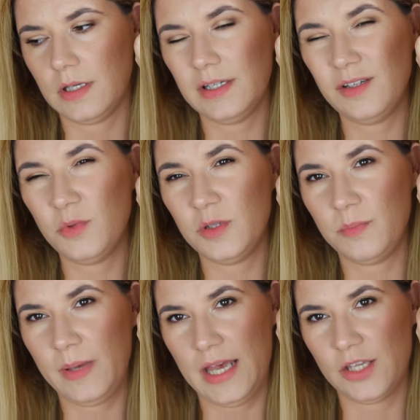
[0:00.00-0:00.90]
a little
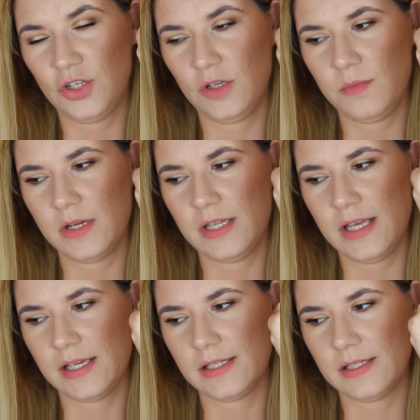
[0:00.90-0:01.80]
bit patchy, but it
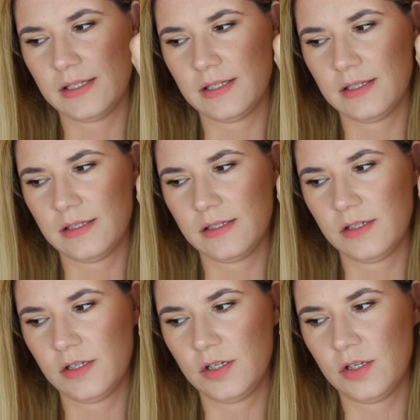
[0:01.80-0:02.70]
has
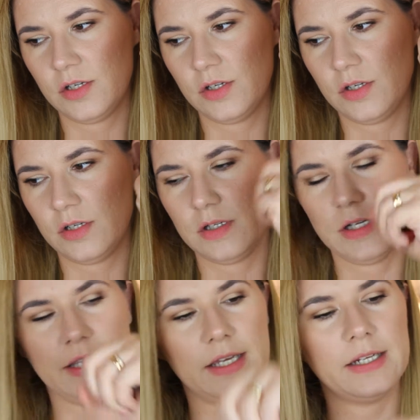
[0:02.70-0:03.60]

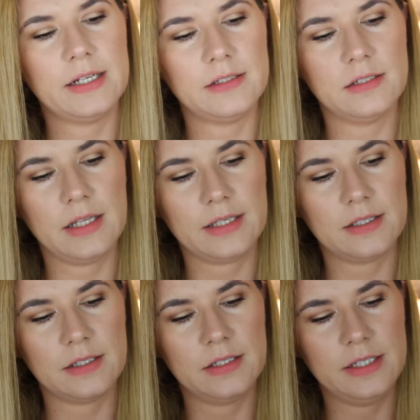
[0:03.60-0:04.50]
like a
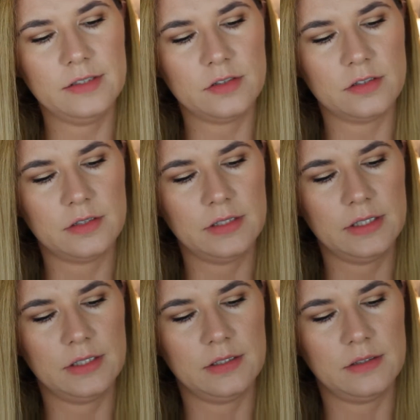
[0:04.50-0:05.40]
like glitter
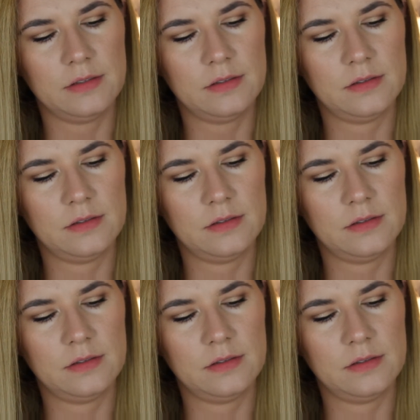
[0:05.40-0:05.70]
in.